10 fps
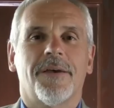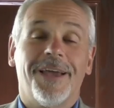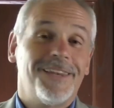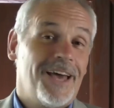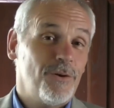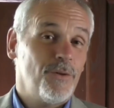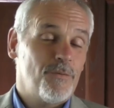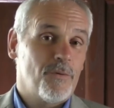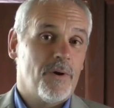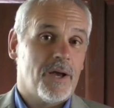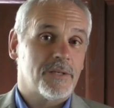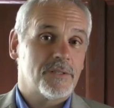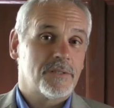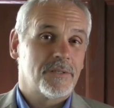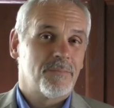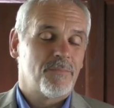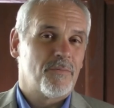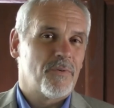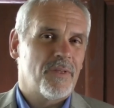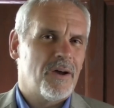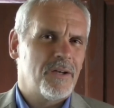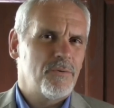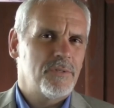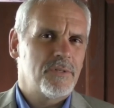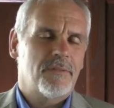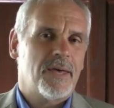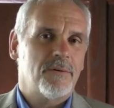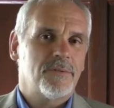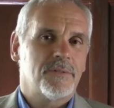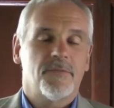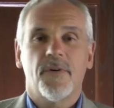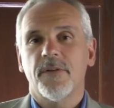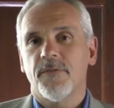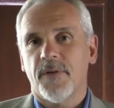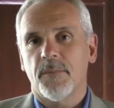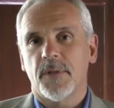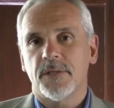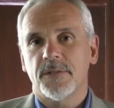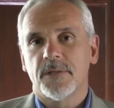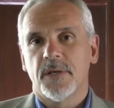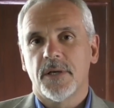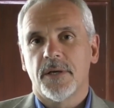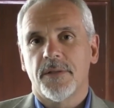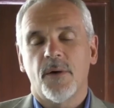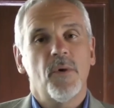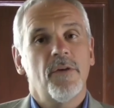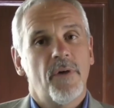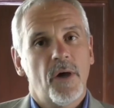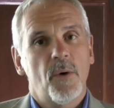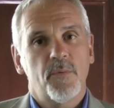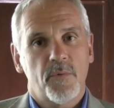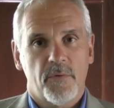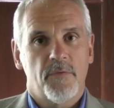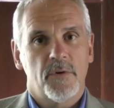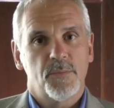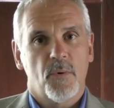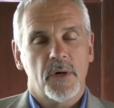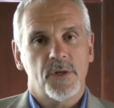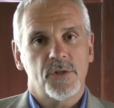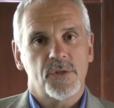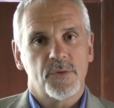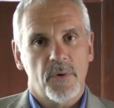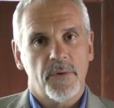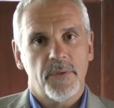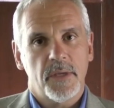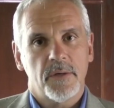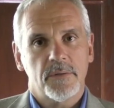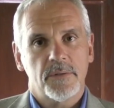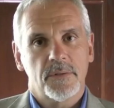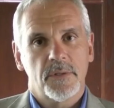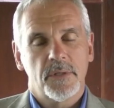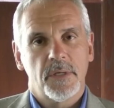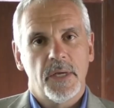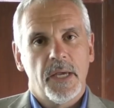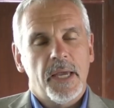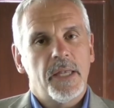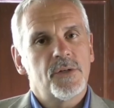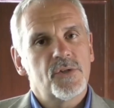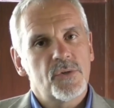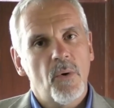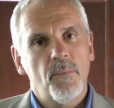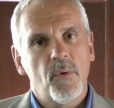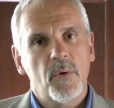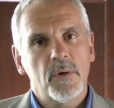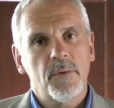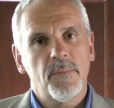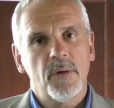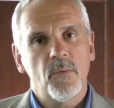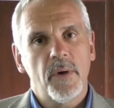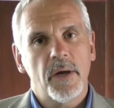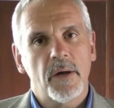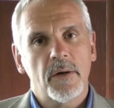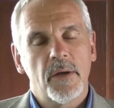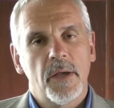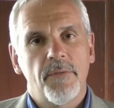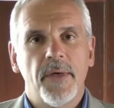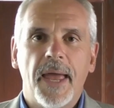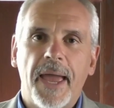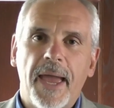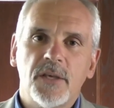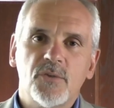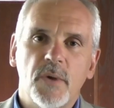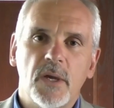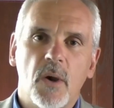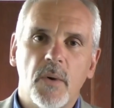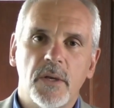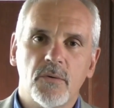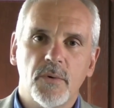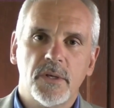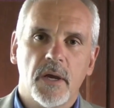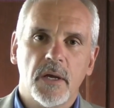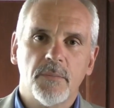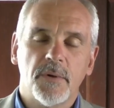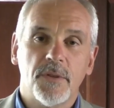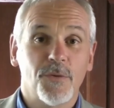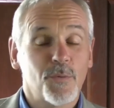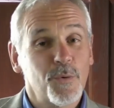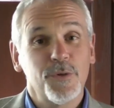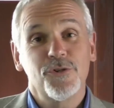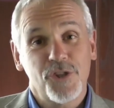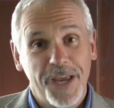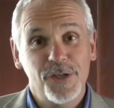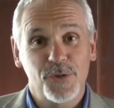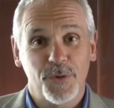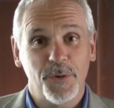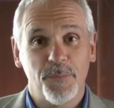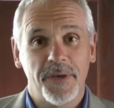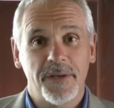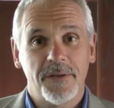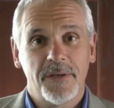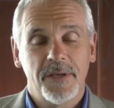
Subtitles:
and not only for us, but for the hundreds and thousands of other families that we have helped with reverse mortgages throughout the years. It is so important to be aware that as we go into retirement, the rules change a little bit,